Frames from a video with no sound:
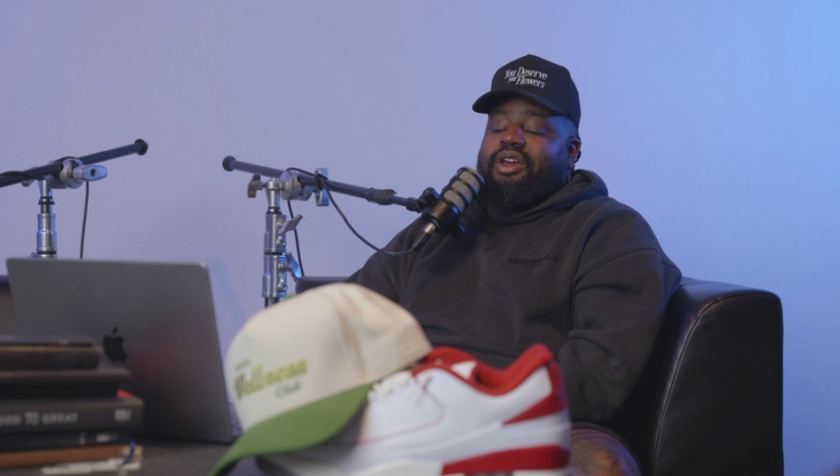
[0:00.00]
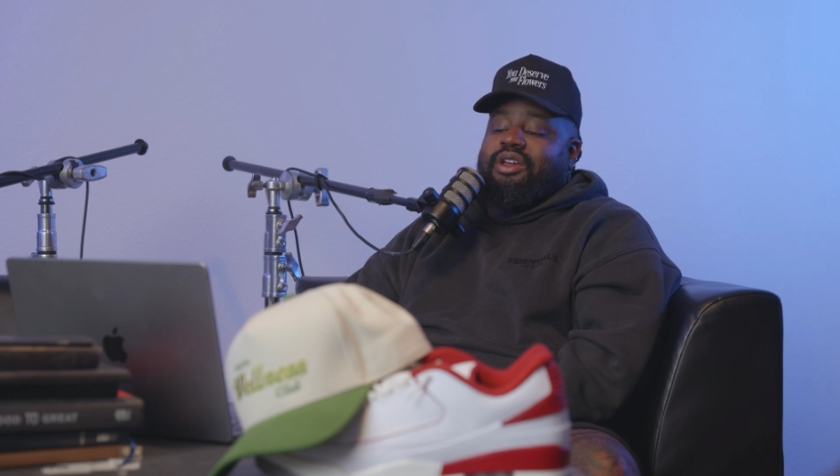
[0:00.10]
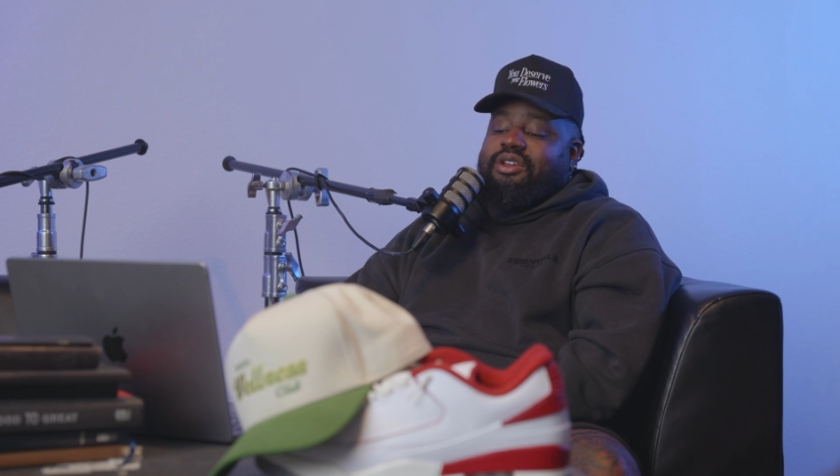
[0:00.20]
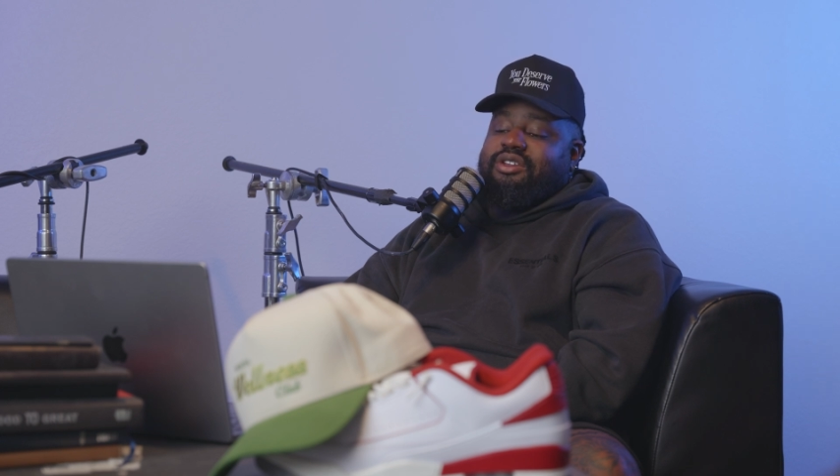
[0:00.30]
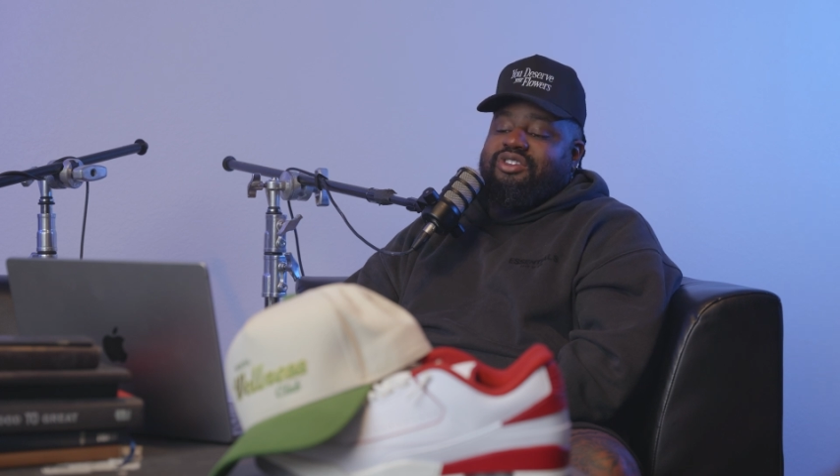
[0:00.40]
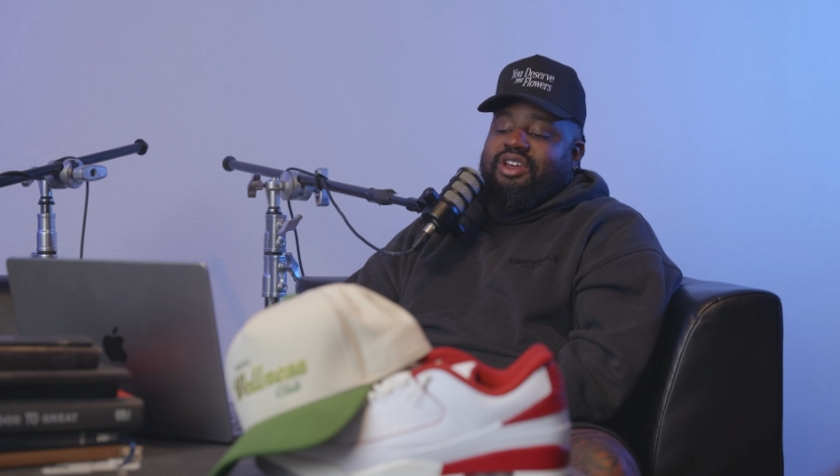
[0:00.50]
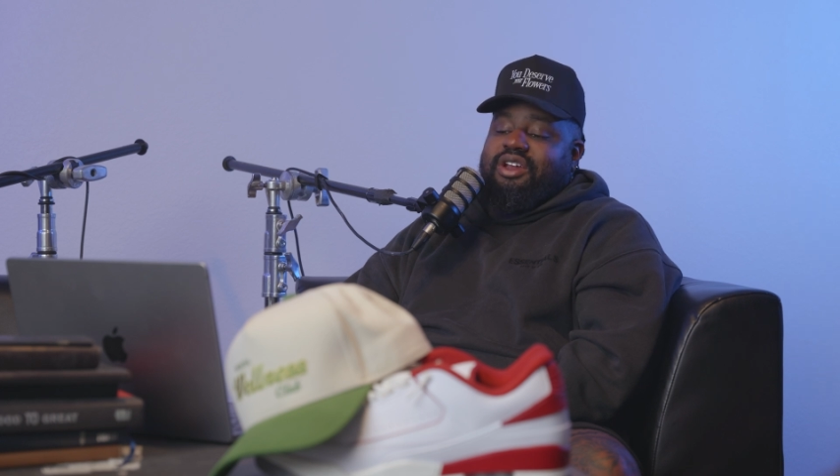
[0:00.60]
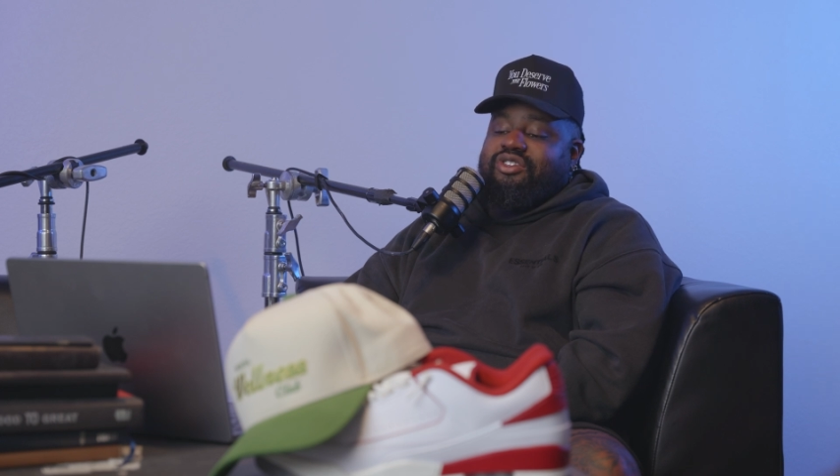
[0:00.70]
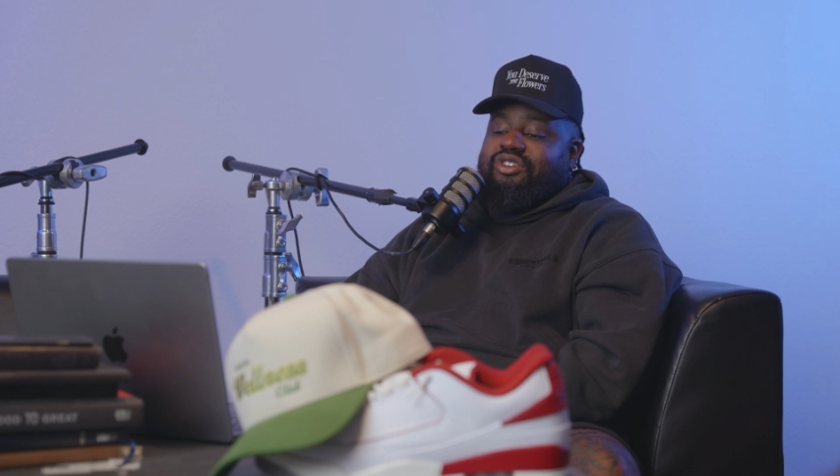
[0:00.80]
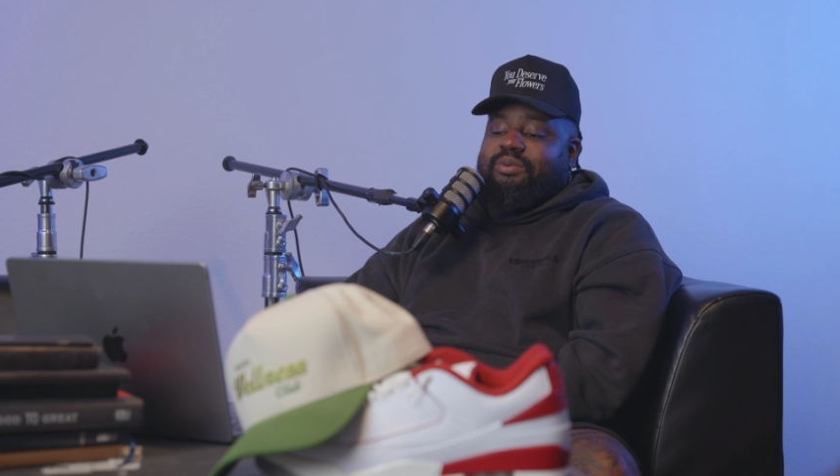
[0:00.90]
and this
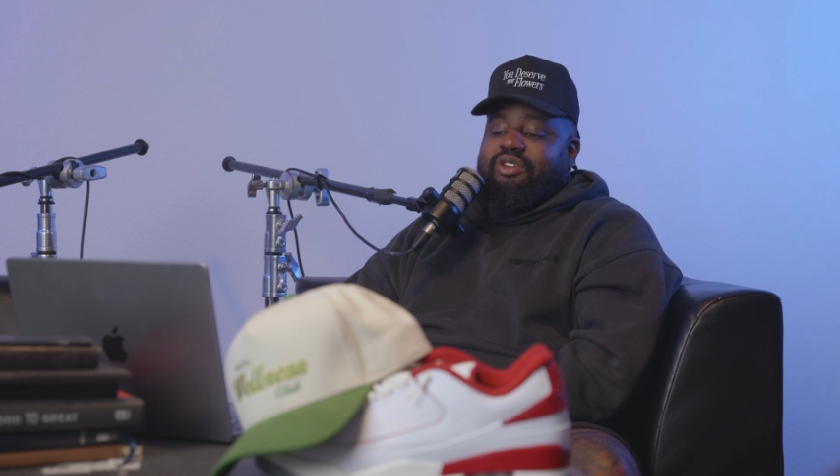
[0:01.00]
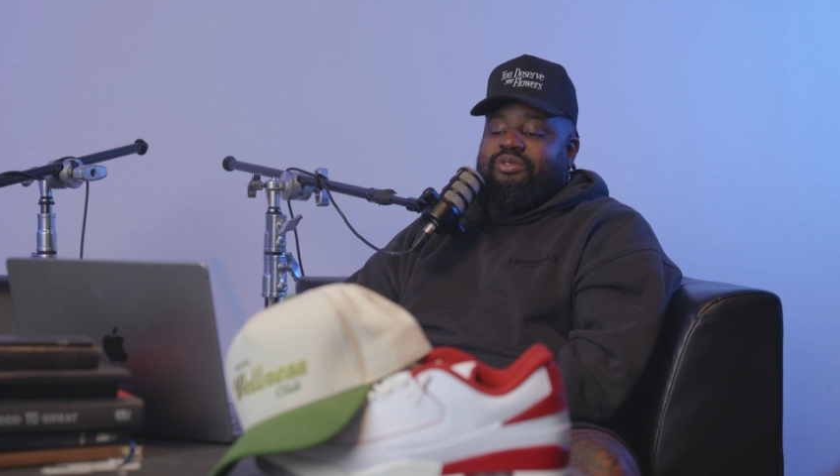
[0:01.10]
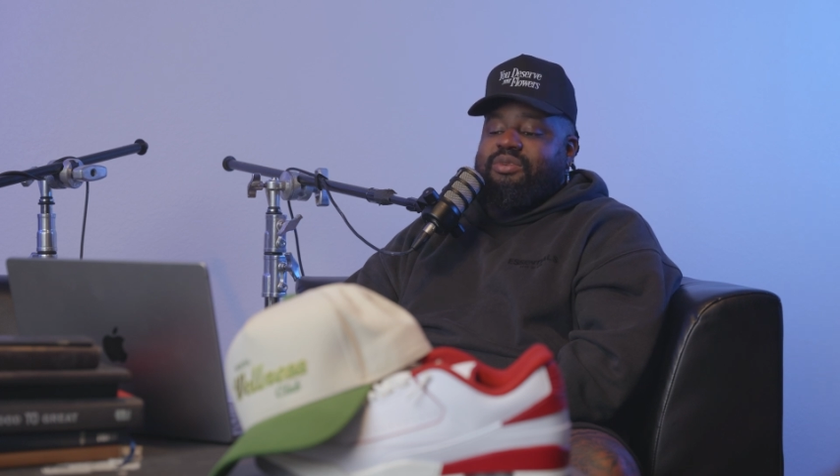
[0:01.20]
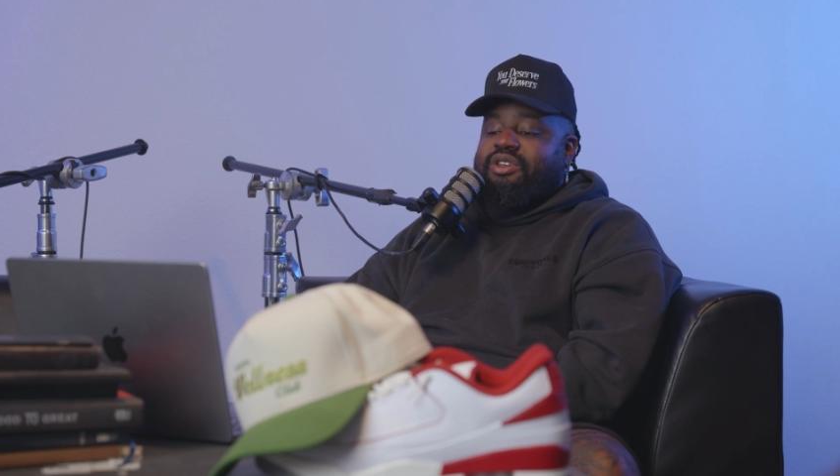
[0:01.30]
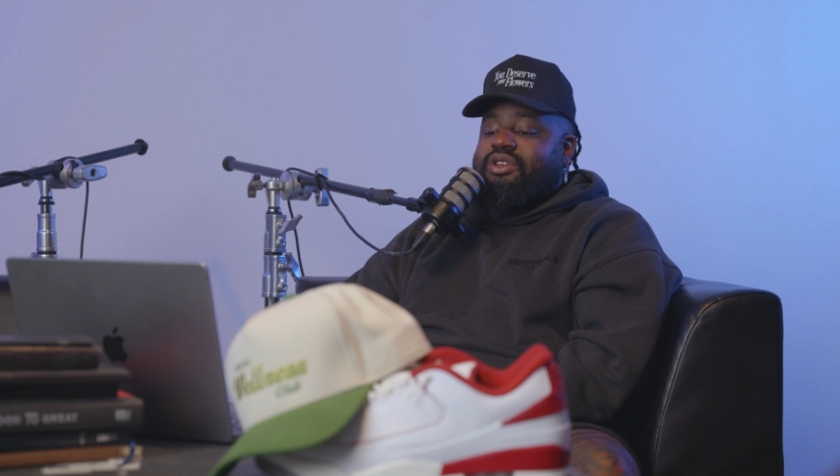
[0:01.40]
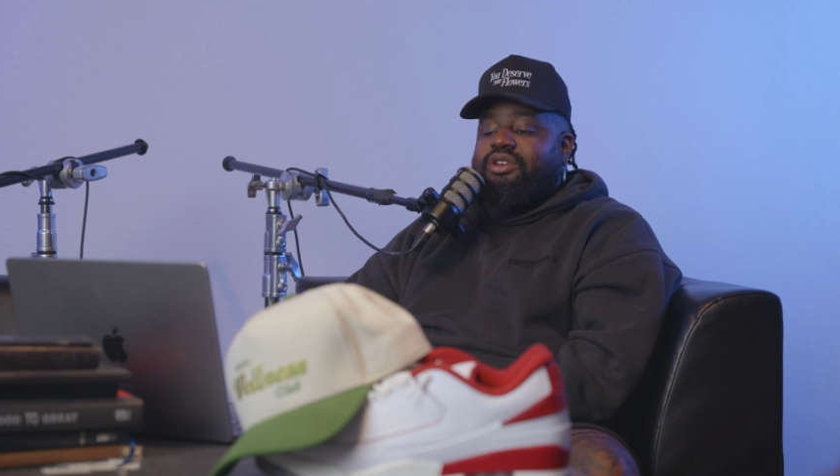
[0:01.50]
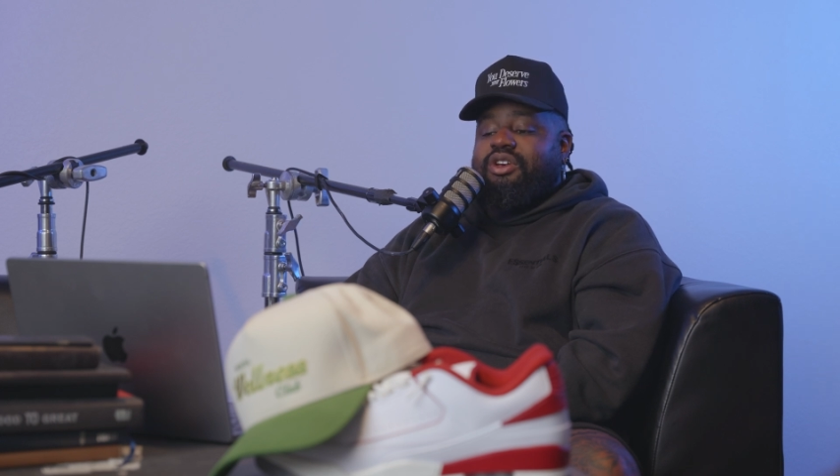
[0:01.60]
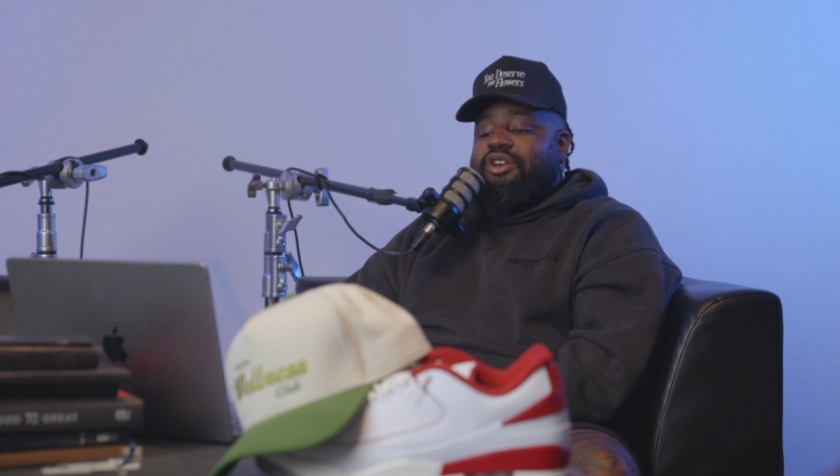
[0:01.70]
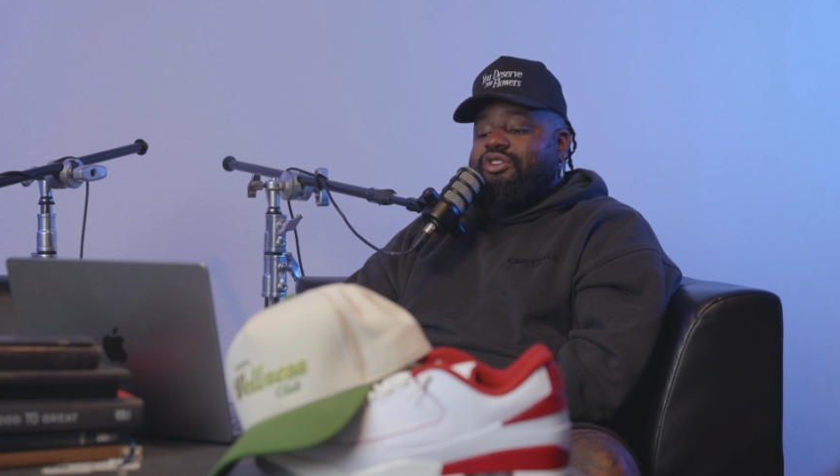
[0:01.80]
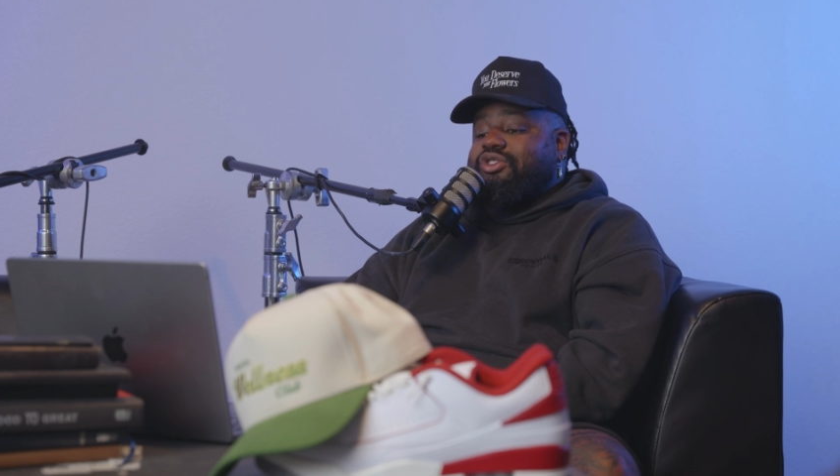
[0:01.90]
kind of just brings me
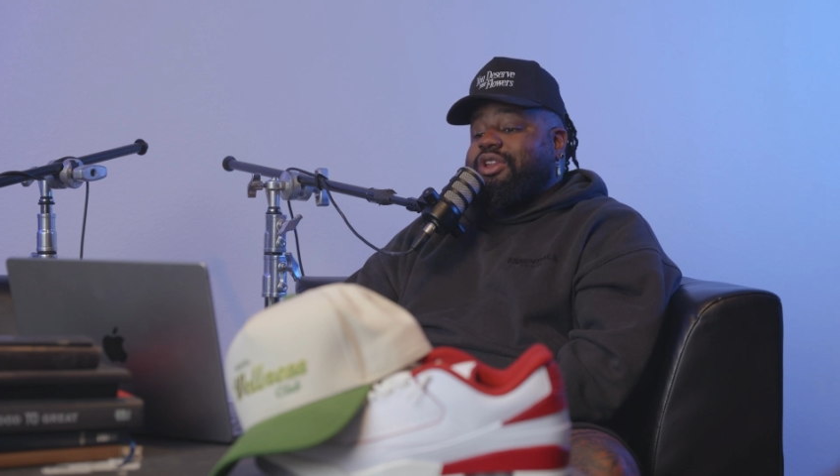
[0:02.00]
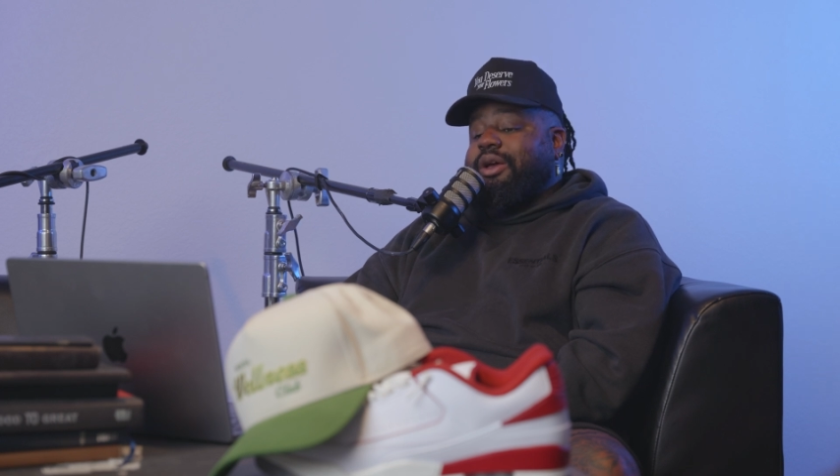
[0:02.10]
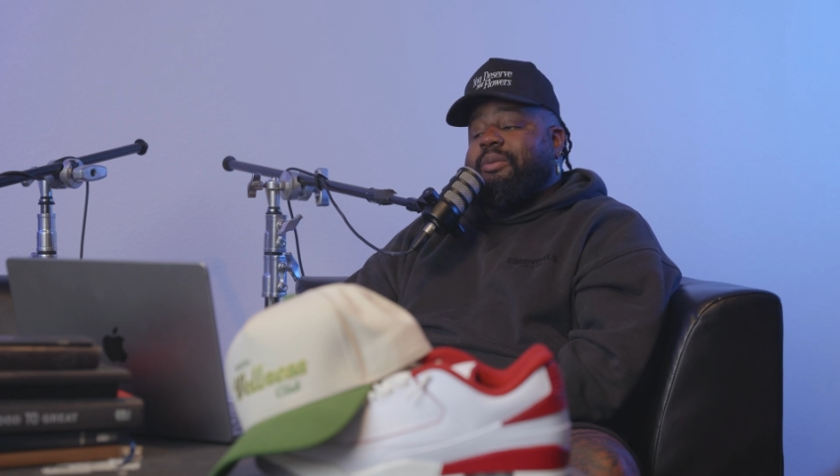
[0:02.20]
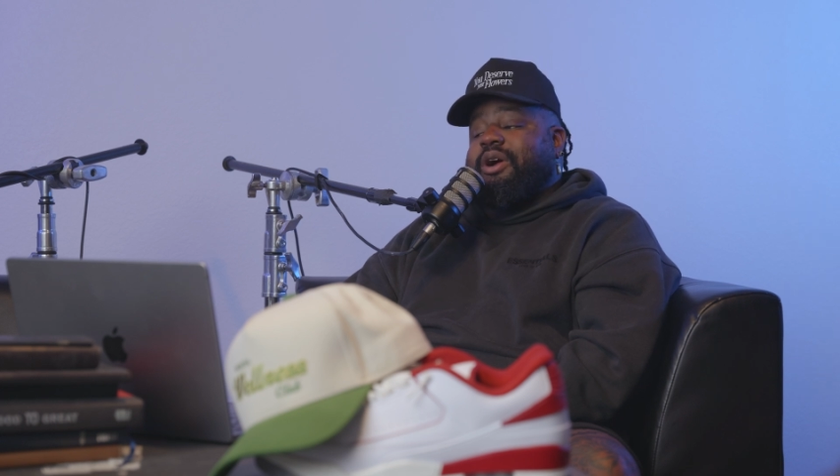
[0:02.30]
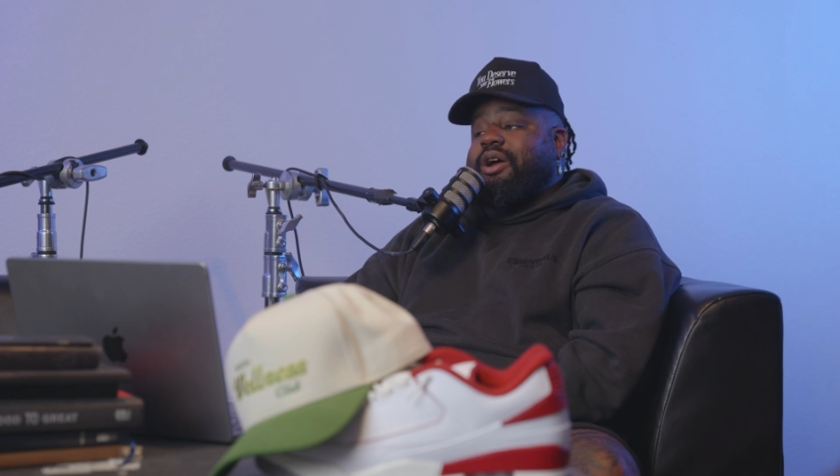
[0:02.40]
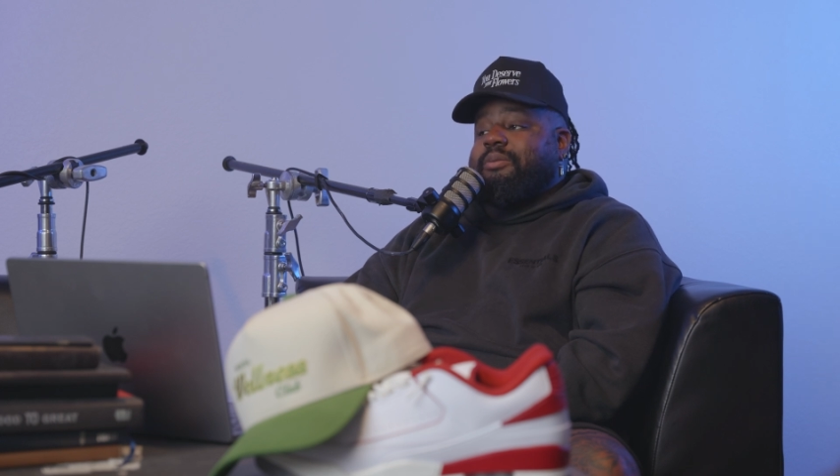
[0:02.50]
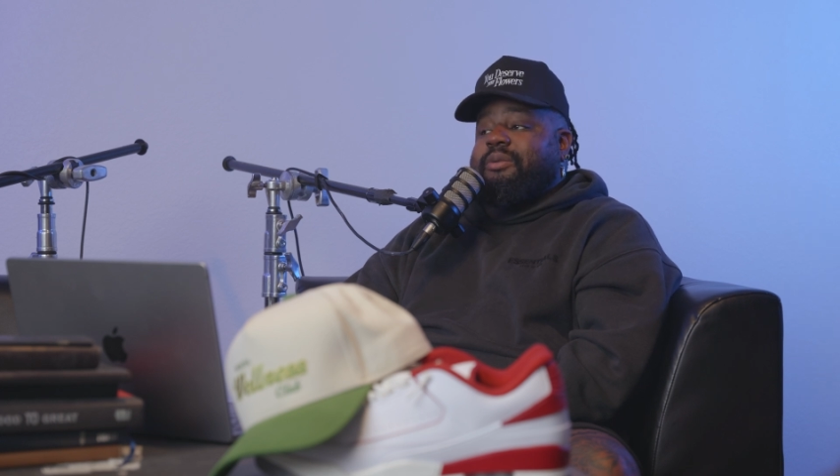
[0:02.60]
to like my